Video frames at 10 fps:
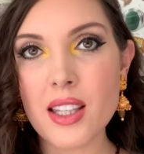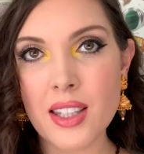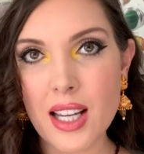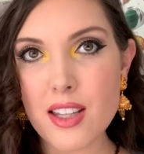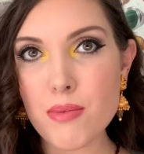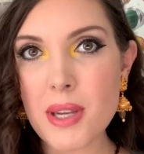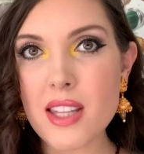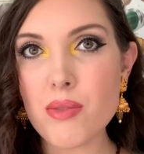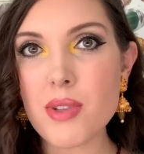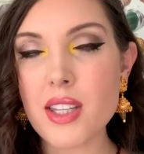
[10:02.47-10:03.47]
A nice
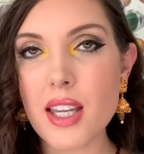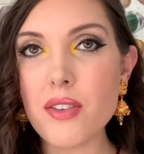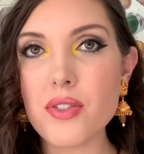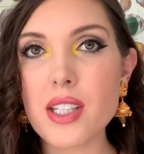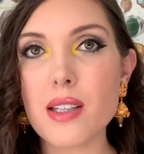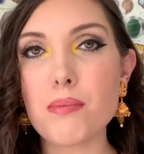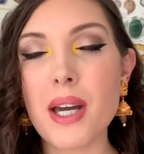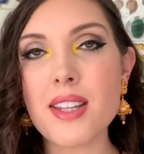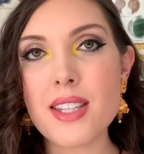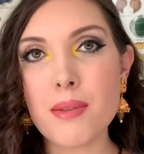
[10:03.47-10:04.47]
piece was gifted
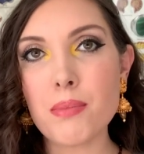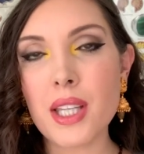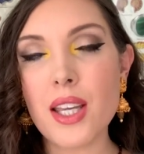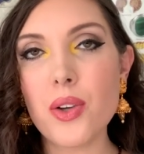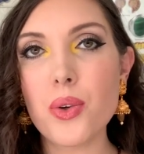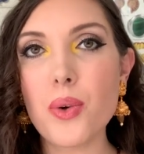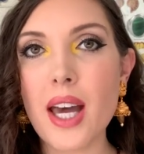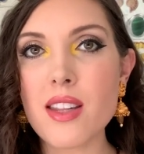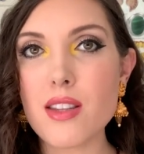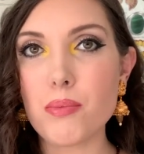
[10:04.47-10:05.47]
by somebody who
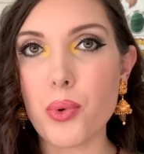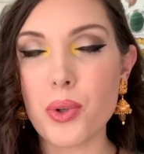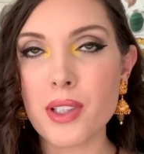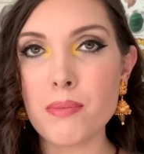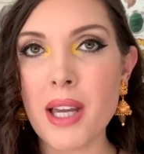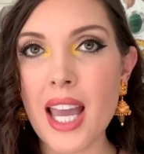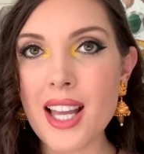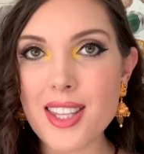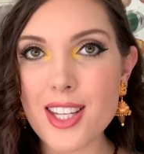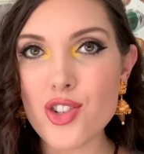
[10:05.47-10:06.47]
has supported my
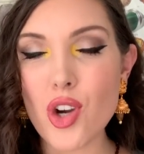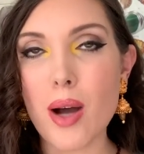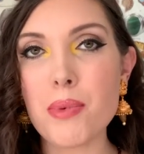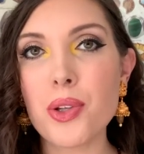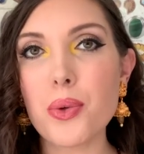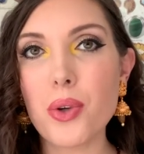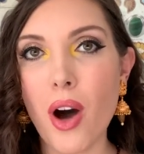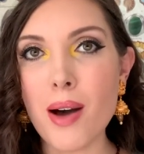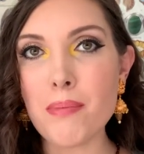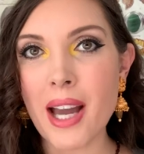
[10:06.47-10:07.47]
Etsy shop and who
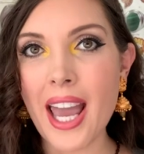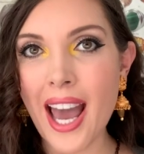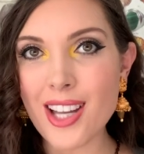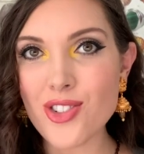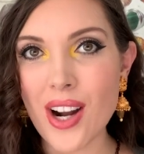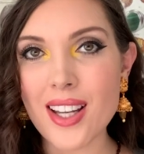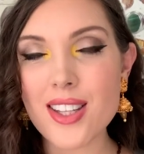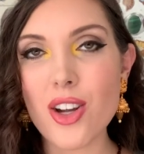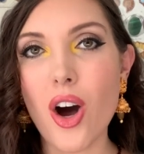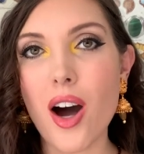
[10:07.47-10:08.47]
got my
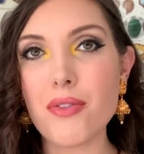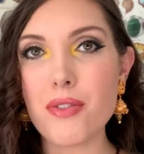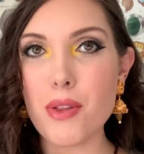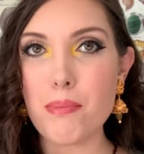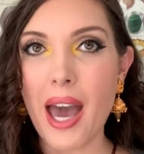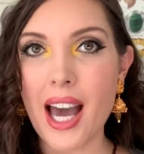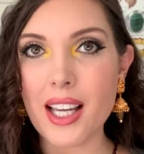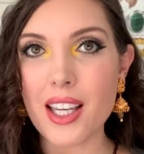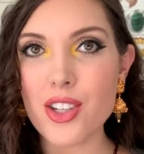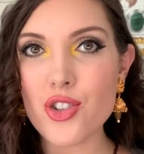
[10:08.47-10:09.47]
address off of the
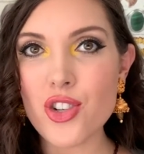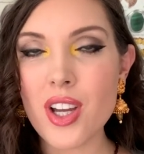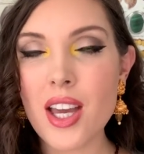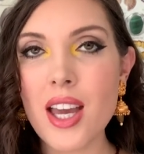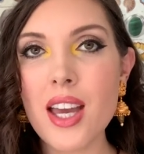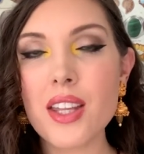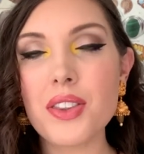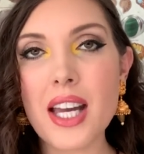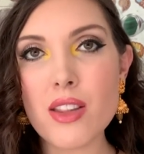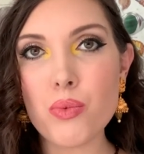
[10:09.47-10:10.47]
package.
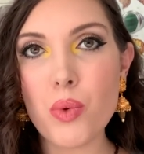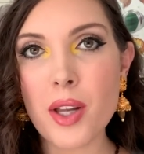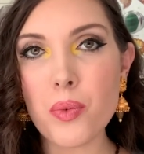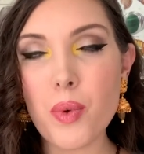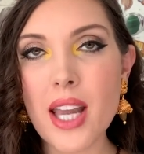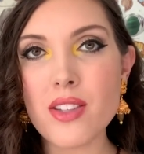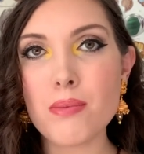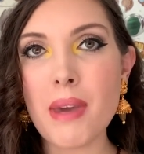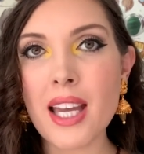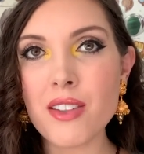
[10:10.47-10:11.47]
That's one way to
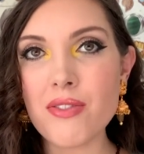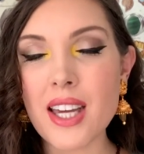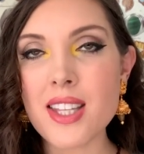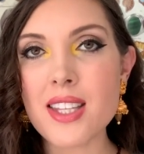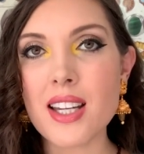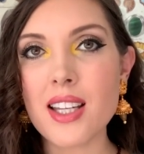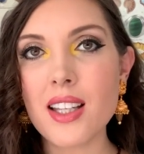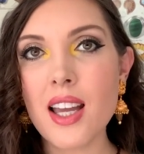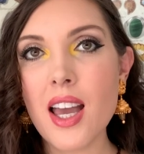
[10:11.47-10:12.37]
manifest it.